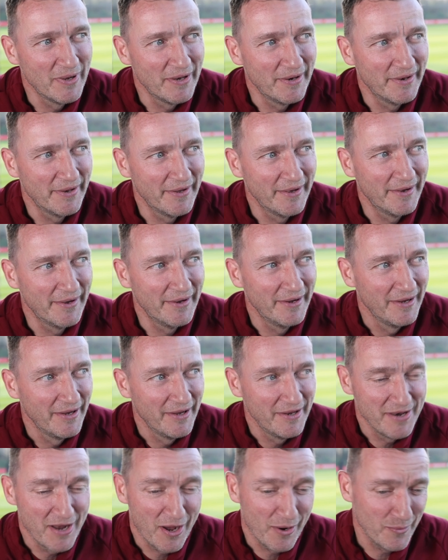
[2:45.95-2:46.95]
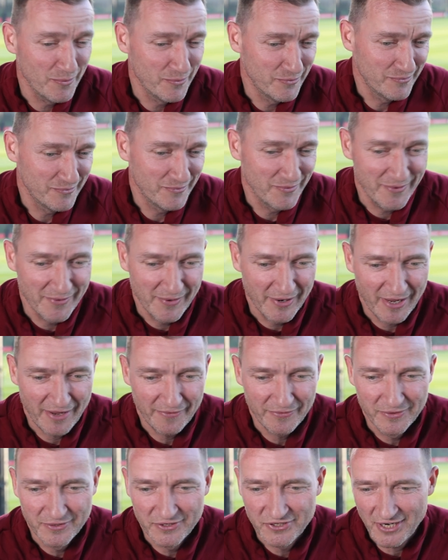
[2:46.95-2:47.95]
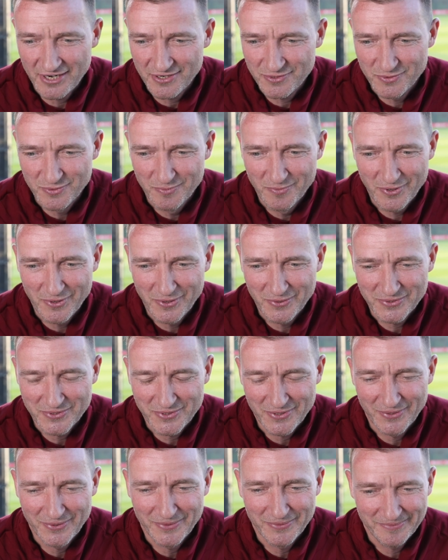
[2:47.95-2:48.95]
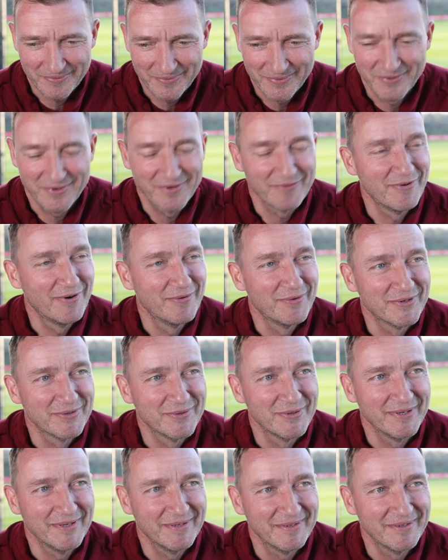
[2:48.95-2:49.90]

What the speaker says: And now we will have the chance tomorrow. So looking forward to it.